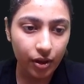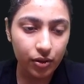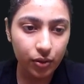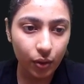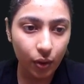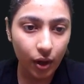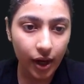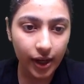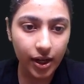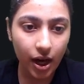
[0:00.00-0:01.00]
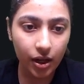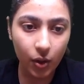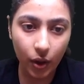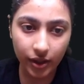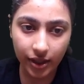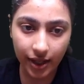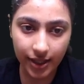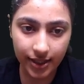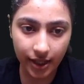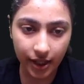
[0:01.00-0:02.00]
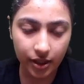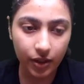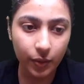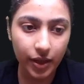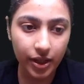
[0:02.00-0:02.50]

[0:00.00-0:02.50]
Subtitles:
So in unorganized sector, when